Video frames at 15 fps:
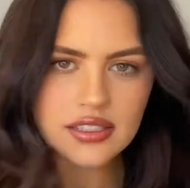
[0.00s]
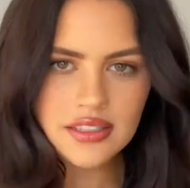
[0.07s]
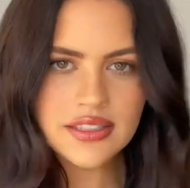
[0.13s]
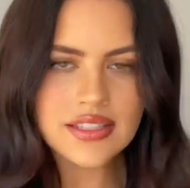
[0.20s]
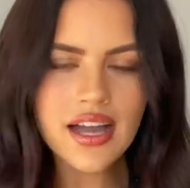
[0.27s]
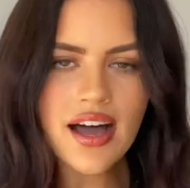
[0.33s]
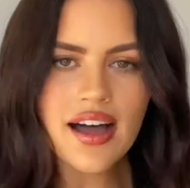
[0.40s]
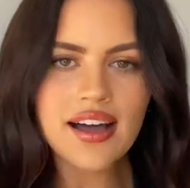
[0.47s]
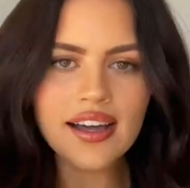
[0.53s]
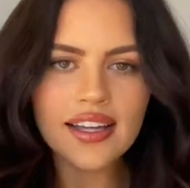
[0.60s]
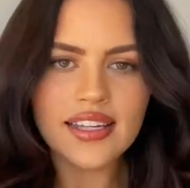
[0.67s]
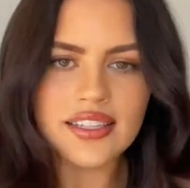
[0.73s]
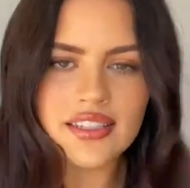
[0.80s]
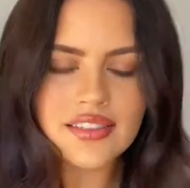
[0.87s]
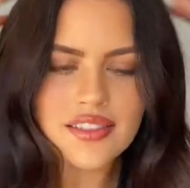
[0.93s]

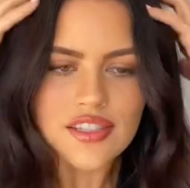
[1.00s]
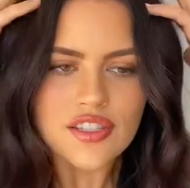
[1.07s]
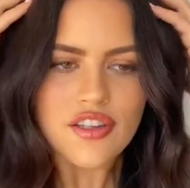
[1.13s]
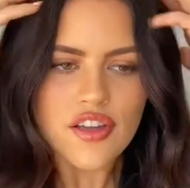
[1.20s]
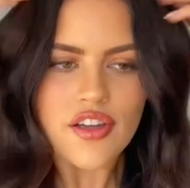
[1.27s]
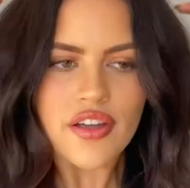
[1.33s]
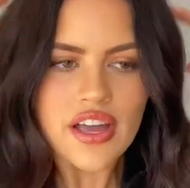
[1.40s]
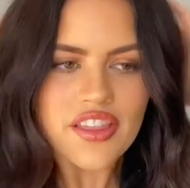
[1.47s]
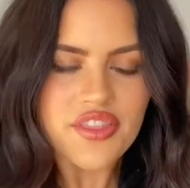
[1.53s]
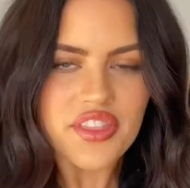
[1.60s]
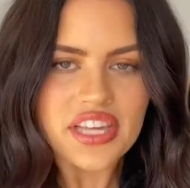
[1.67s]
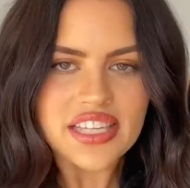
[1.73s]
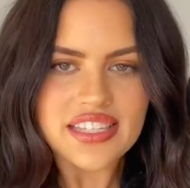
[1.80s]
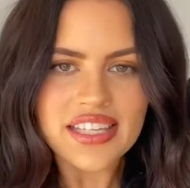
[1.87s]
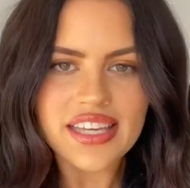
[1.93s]
done. So
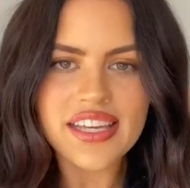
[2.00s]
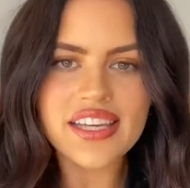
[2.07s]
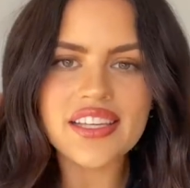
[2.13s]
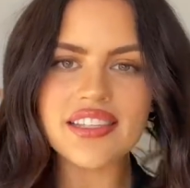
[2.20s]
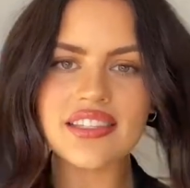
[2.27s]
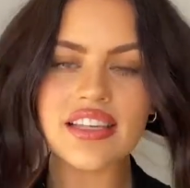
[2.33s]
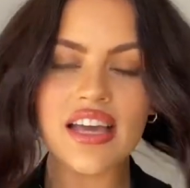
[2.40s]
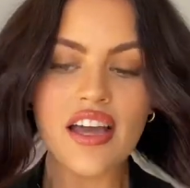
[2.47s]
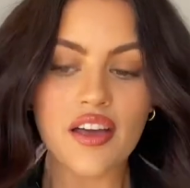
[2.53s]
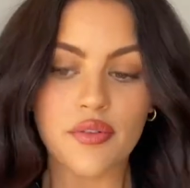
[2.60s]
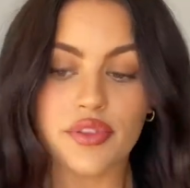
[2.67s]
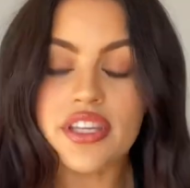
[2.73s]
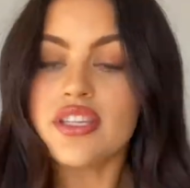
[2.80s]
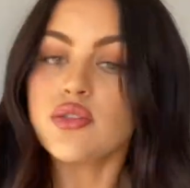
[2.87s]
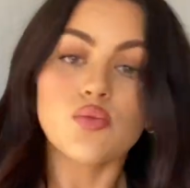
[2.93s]

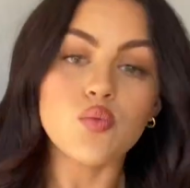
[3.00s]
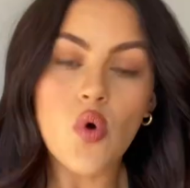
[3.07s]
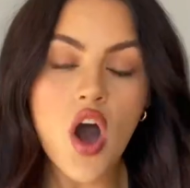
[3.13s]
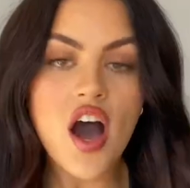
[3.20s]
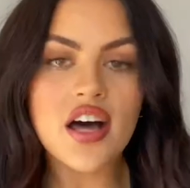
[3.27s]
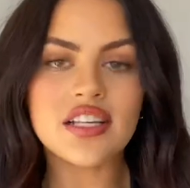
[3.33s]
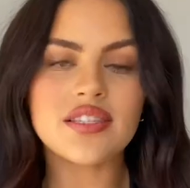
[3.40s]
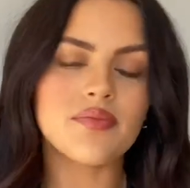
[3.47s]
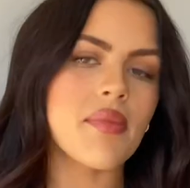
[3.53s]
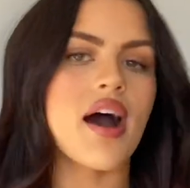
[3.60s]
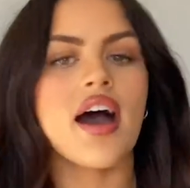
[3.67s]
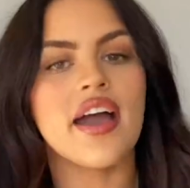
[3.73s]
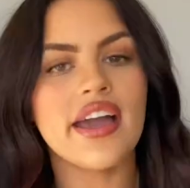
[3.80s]
this was my